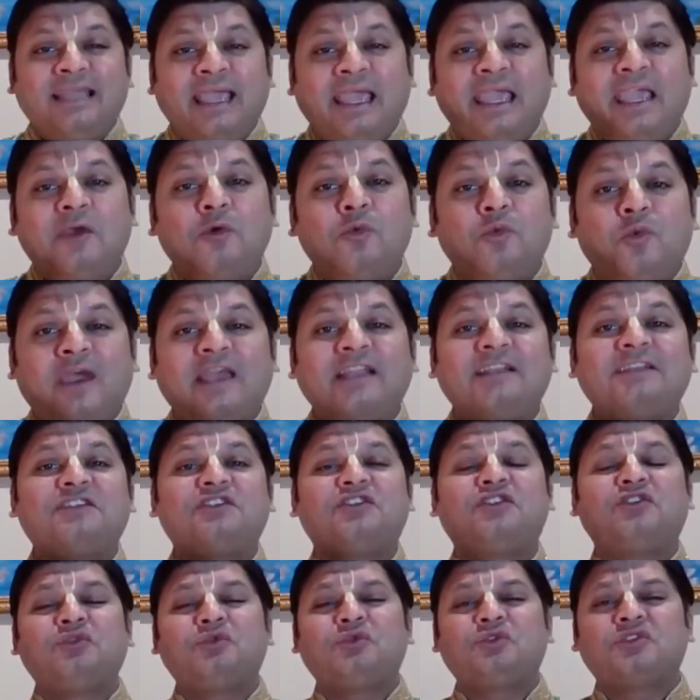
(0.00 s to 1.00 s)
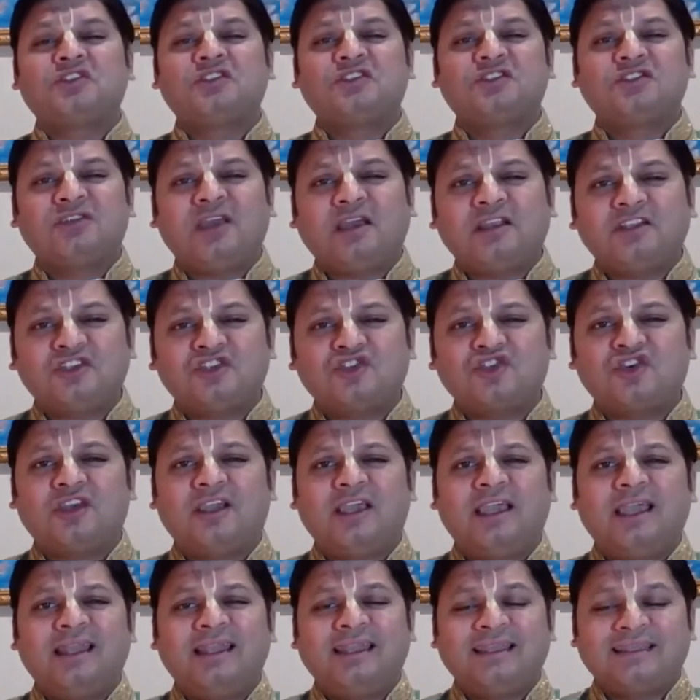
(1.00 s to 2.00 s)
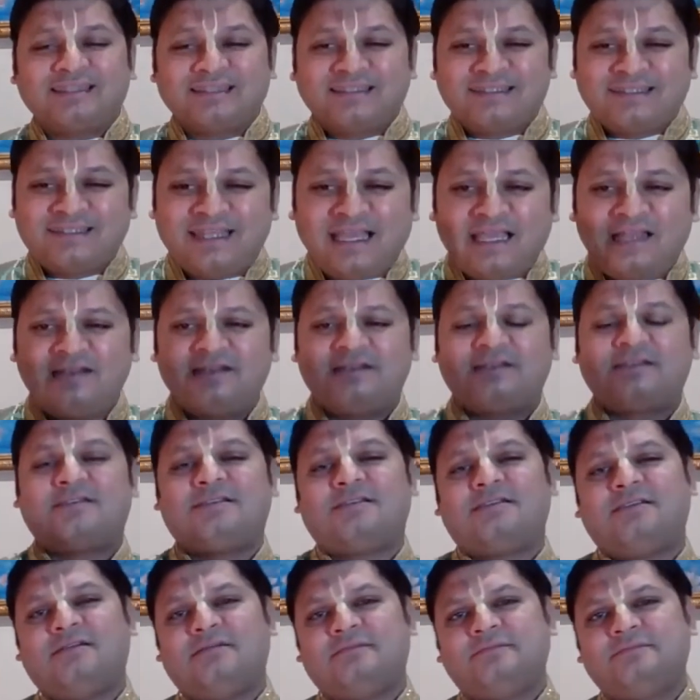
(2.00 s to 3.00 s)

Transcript: they went to such an extent,